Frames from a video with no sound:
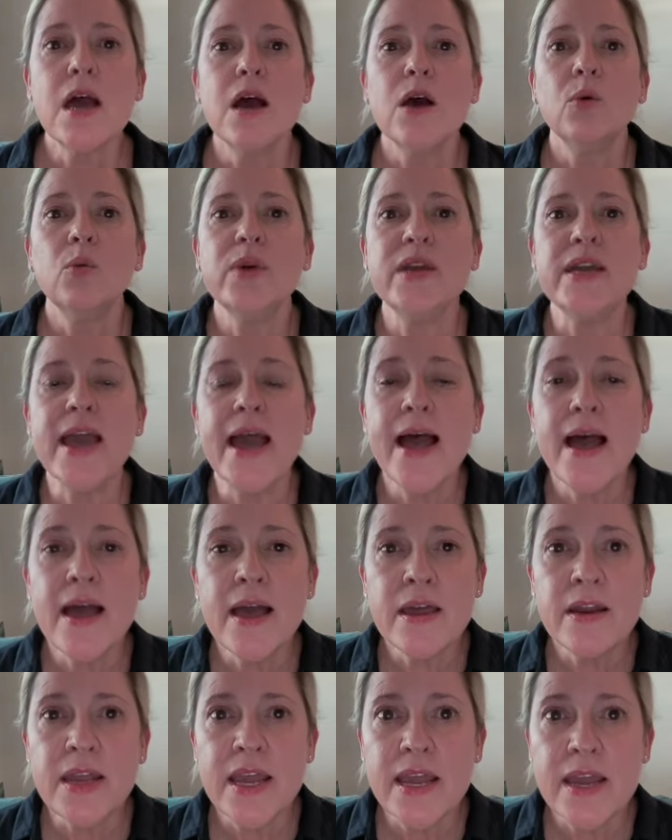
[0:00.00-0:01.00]
We
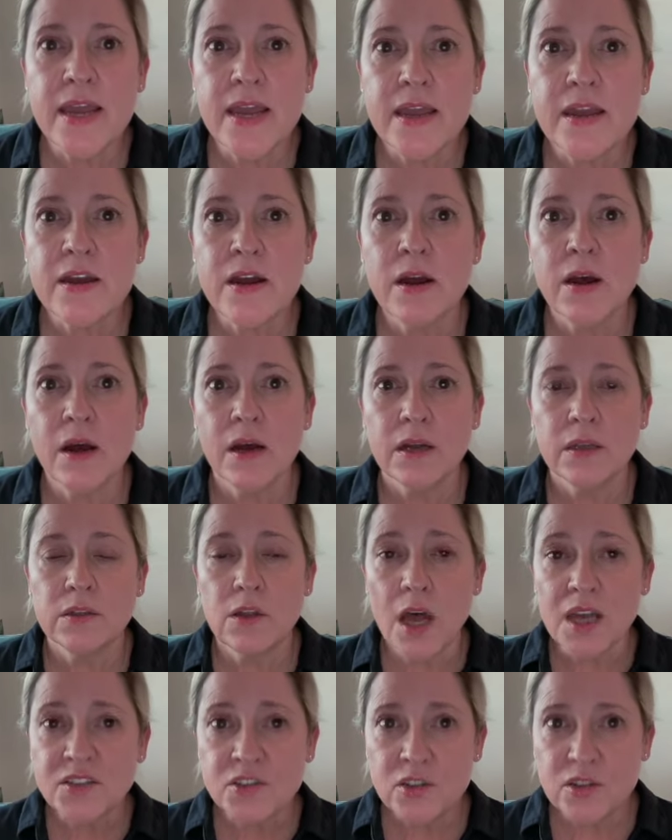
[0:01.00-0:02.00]
had a
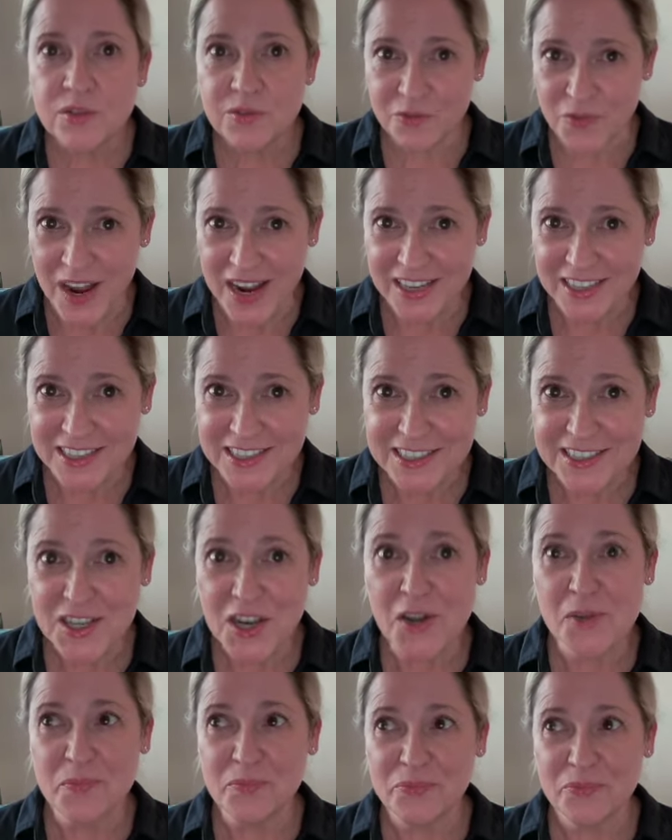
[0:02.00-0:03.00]
lawsuit filed,
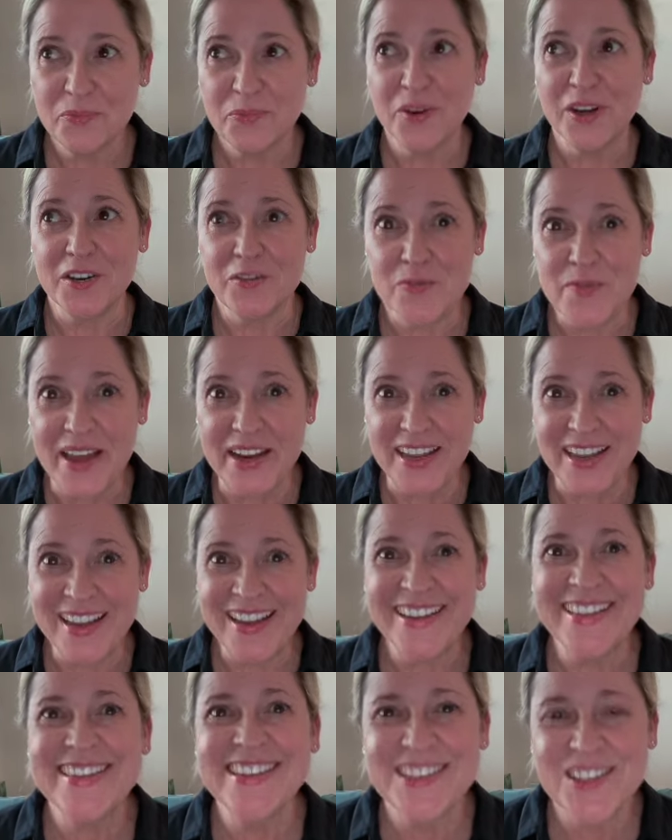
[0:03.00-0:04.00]
one of
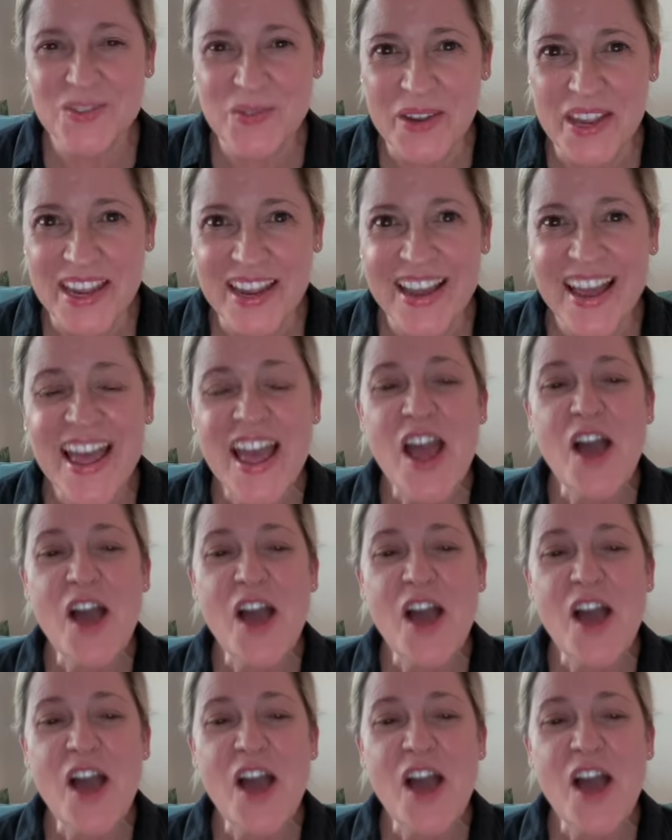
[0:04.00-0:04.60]
many this week.